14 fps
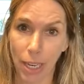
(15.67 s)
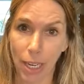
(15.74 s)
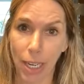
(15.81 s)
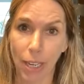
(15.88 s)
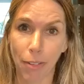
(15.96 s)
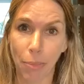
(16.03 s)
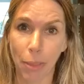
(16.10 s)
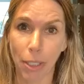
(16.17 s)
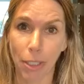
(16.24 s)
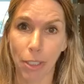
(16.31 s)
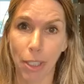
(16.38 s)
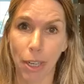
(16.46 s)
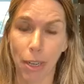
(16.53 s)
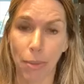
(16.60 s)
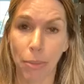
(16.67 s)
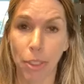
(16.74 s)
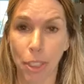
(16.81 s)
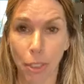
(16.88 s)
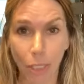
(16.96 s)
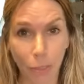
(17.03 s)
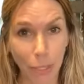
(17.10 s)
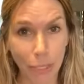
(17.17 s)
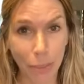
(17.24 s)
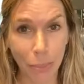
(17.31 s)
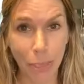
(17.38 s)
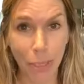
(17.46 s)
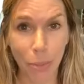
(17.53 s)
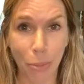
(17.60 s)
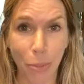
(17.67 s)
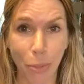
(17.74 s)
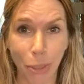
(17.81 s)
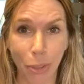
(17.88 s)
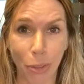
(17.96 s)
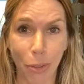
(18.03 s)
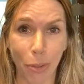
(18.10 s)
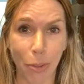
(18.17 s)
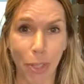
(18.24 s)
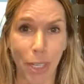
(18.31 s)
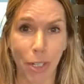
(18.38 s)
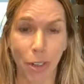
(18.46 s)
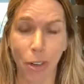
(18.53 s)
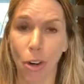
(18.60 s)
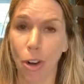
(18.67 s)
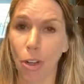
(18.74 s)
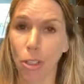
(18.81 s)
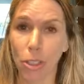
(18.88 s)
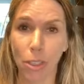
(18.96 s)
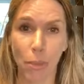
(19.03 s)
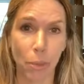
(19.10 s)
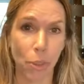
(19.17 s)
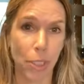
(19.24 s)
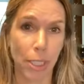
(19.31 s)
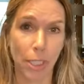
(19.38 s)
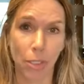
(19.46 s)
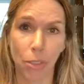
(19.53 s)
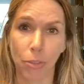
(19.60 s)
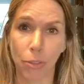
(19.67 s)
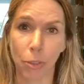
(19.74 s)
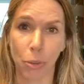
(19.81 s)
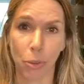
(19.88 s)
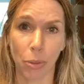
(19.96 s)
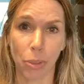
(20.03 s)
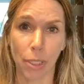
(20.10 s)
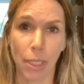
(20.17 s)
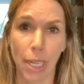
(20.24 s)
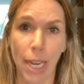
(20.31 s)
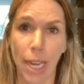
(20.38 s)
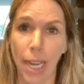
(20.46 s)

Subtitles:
I have been sharing recipes with you that are all summer seasonal foods